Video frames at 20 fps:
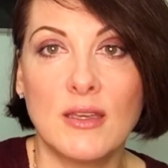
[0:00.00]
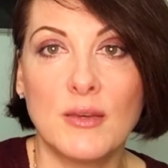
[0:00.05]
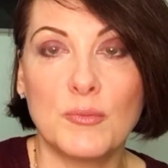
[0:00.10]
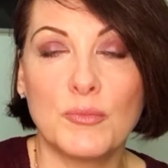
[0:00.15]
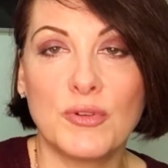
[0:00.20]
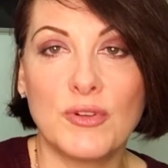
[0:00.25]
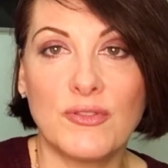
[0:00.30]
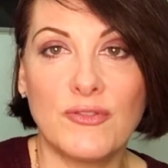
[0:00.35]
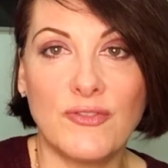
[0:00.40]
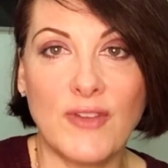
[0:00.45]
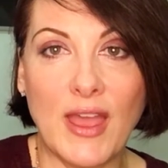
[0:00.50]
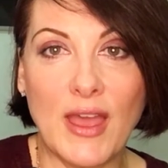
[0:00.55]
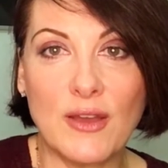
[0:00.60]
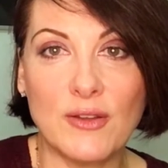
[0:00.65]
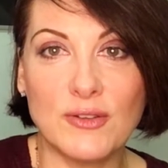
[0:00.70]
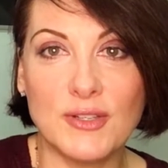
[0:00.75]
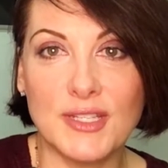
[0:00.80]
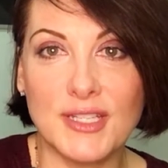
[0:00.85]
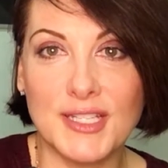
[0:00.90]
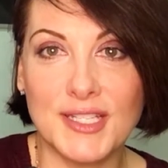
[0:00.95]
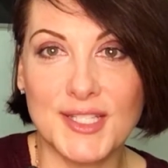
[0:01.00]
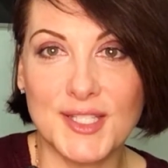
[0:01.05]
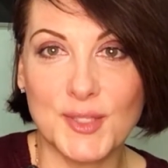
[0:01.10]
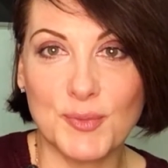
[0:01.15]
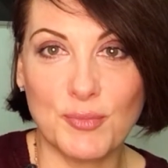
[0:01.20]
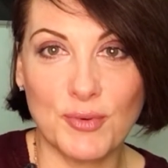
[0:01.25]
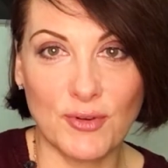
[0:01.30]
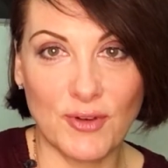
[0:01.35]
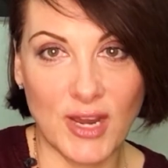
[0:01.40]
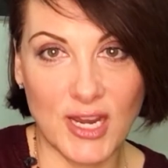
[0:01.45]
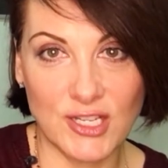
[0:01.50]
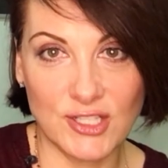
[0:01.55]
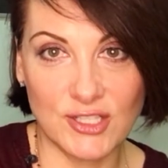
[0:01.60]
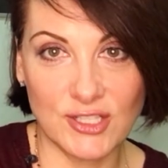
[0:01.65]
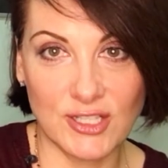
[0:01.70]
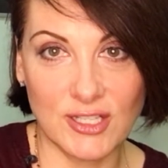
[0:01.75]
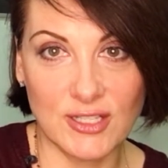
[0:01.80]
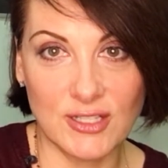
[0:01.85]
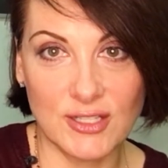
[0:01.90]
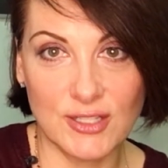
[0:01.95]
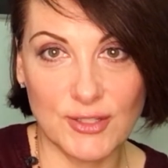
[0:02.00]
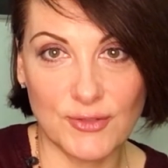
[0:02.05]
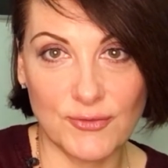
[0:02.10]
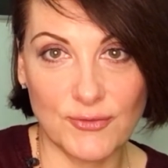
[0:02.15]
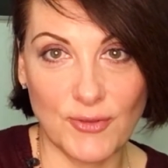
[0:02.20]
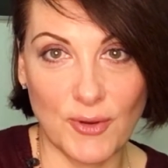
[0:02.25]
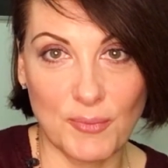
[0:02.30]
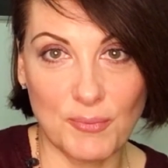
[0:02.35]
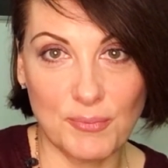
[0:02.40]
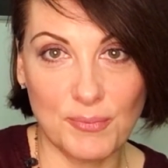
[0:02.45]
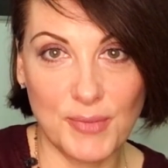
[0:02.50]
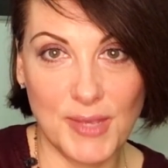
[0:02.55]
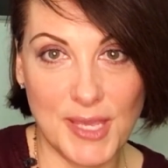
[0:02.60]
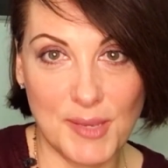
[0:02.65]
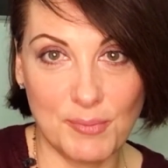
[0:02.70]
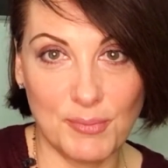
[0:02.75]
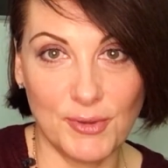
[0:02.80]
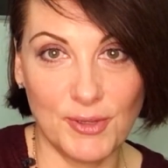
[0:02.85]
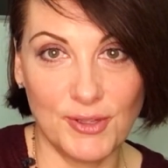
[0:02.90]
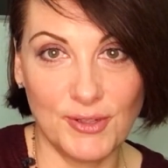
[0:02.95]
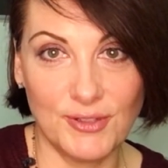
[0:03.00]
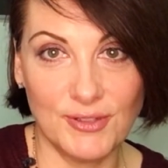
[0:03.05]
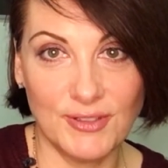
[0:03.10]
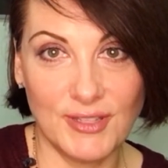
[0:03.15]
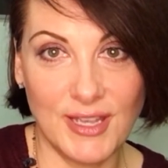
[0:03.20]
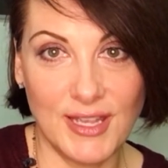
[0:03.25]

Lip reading: profound inspirations from people.